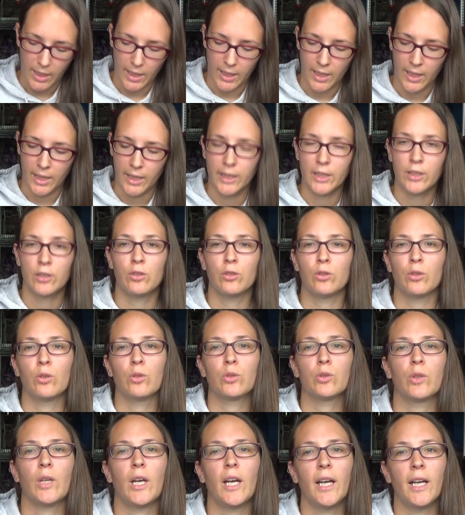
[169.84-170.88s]
I do
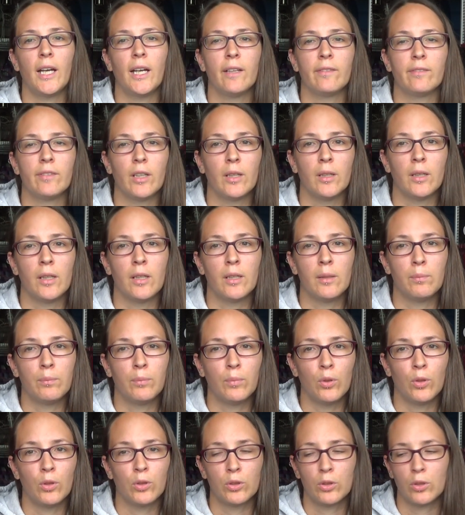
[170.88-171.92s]
also have a
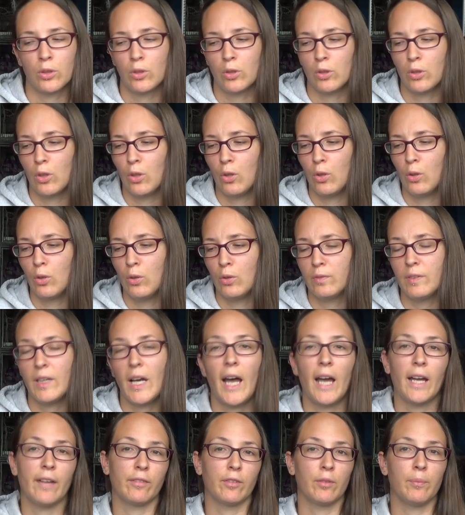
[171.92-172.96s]
bottle of
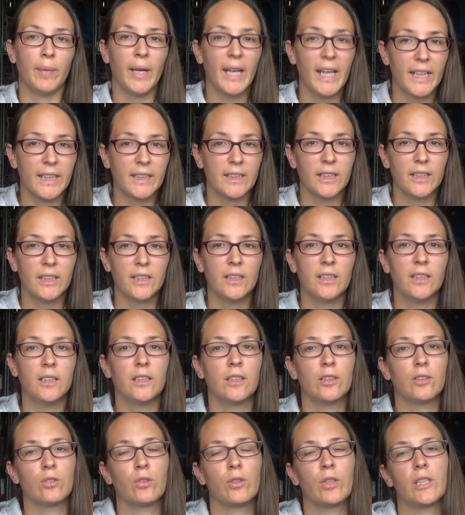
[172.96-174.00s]
Ivermectin,
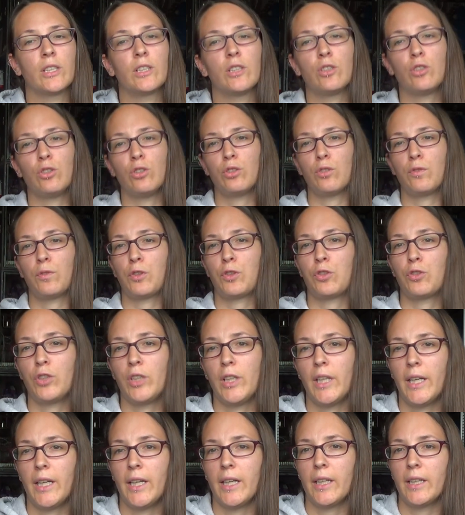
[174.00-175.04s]
so this is used for
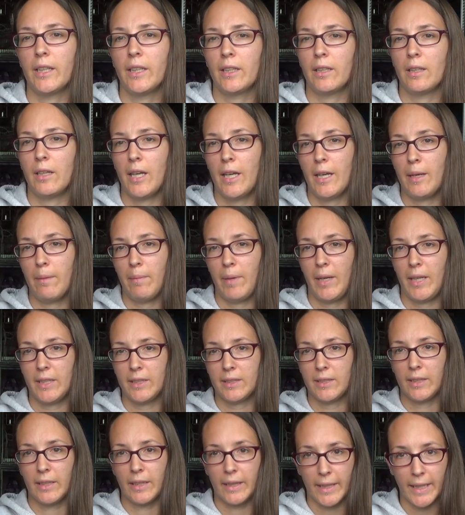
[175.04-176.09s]
treating
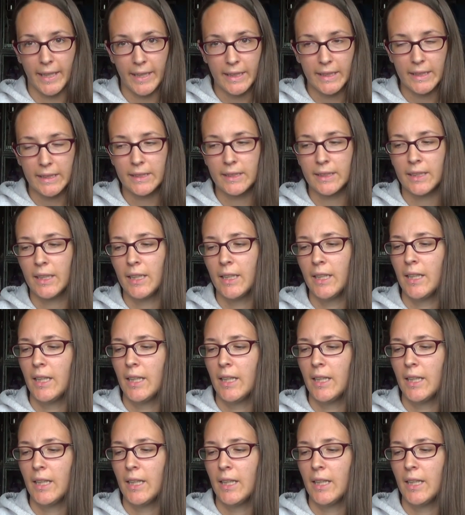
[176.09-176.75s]
mites and lice.